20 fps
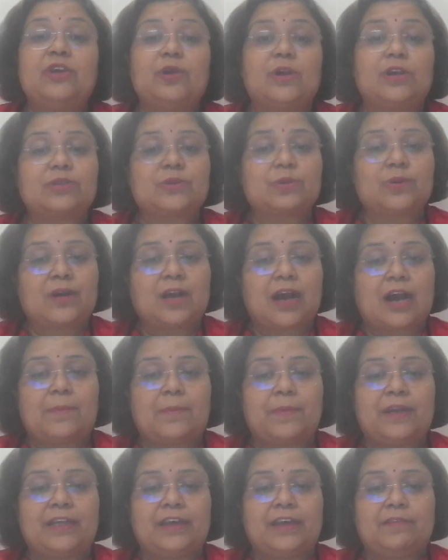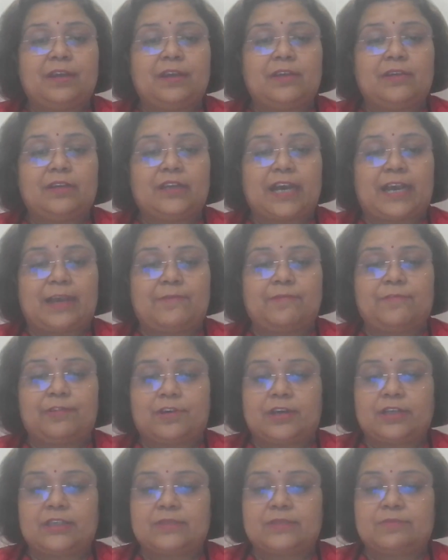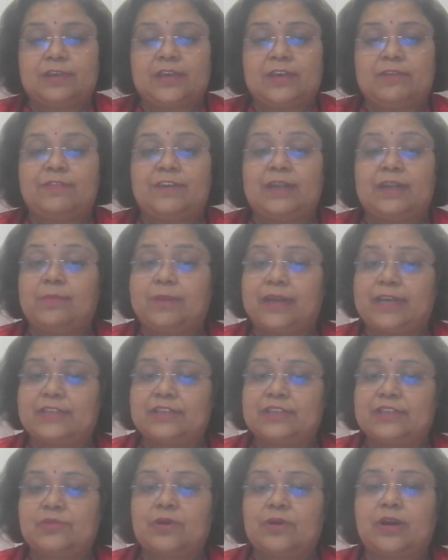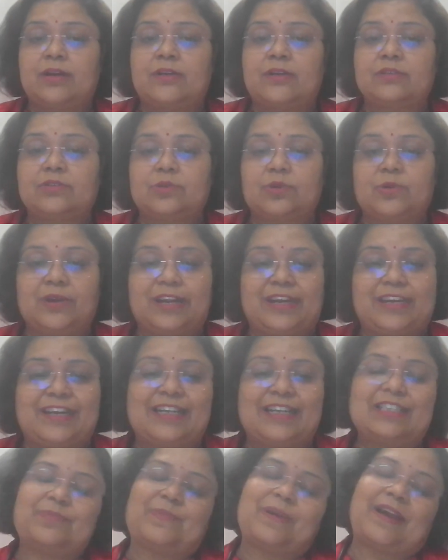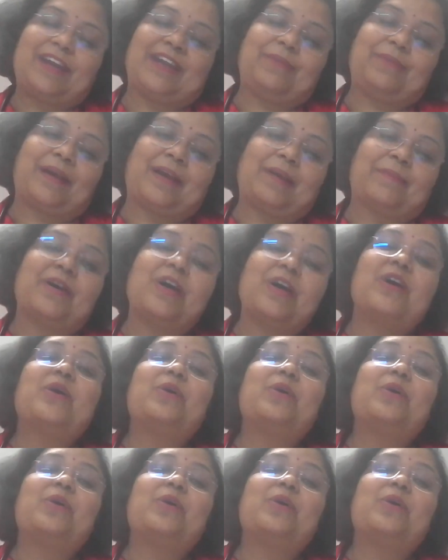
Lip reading: You are so calm and giving time for us. We feel blessed. You are so great and inspiring, ma'am.